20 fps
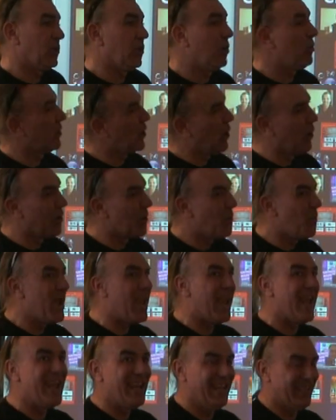sure we're all
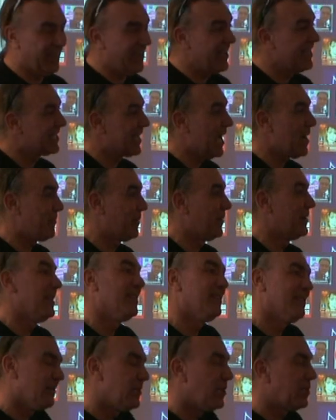aware, things happen
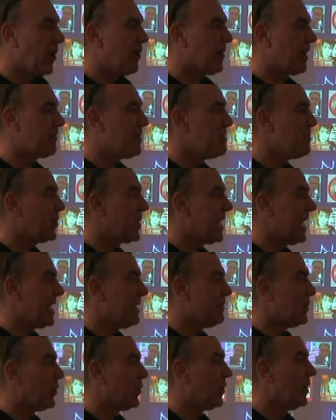and you don't have the money
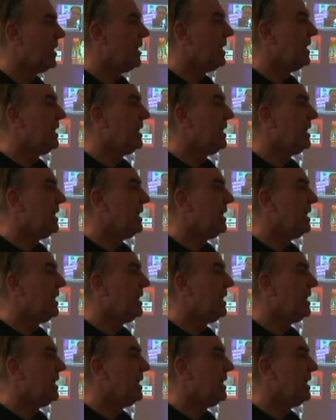anymore.